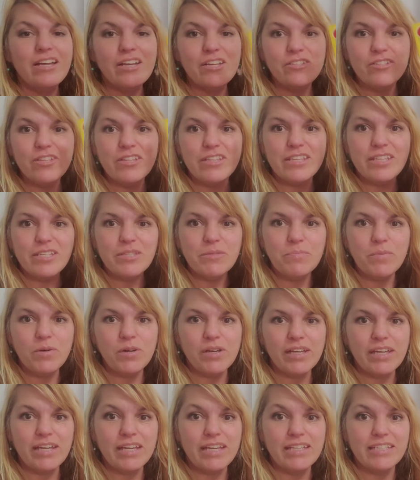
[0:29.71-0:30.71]
So this
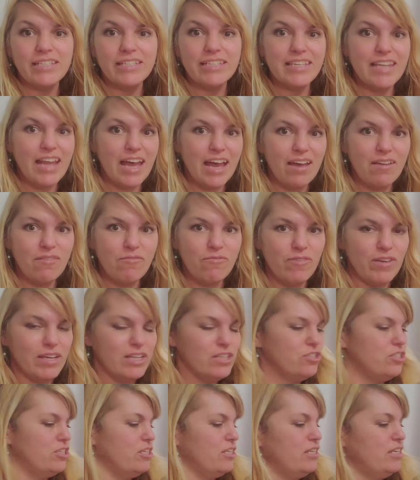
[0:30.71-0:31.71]
book is
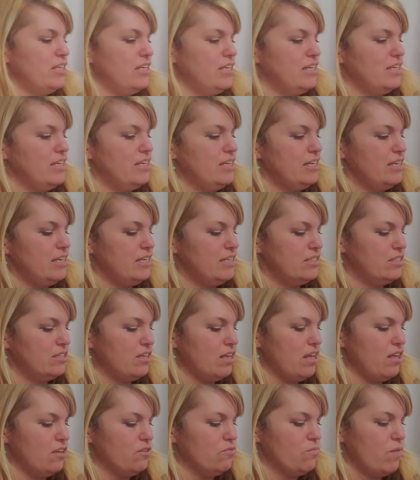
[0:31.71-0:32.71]
nonfiction. It's
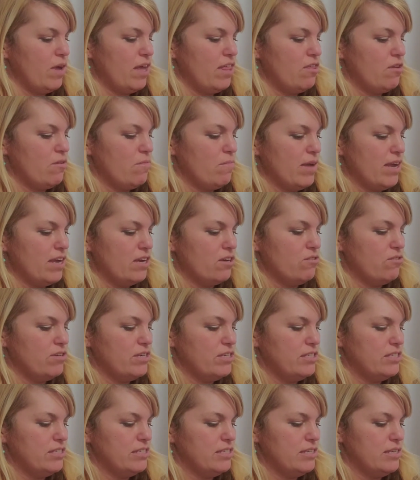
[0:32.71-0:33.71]
called Weather by
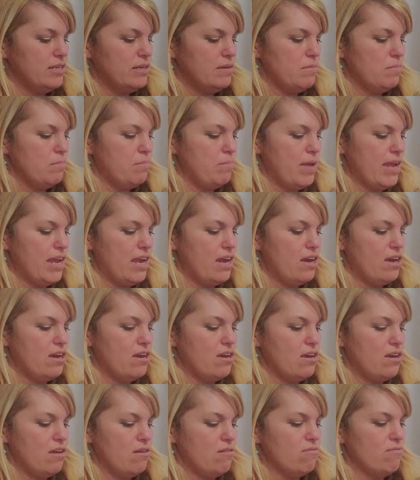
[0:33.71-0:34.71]
Kristen
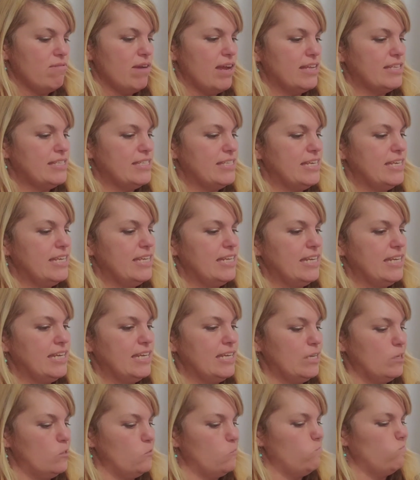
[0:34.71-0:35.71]
Baird
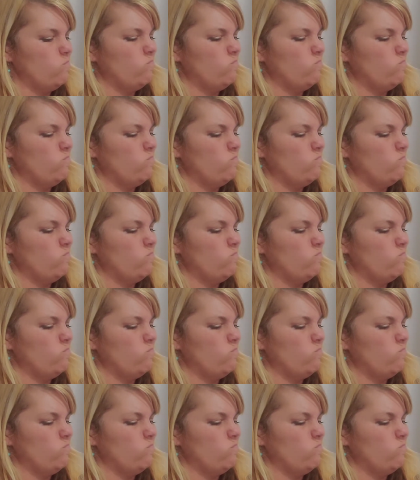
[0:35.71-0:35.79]
Rattini.